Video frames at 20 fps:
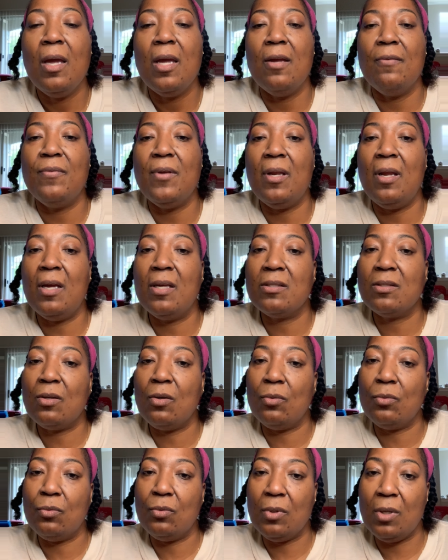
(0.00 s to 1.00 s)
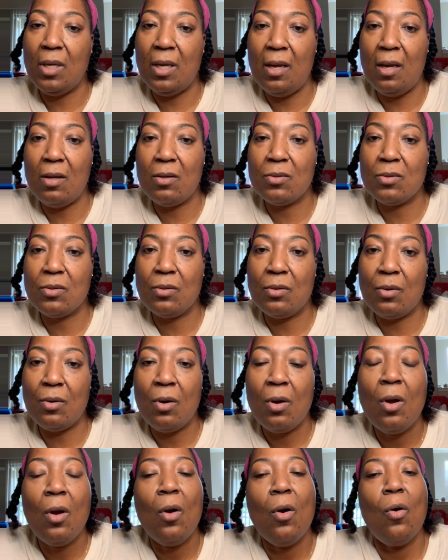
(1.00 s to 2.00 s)
If that has to go through the
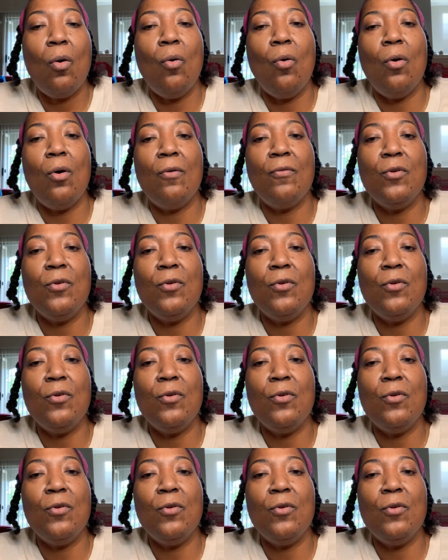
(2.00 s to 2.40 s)
counselor, or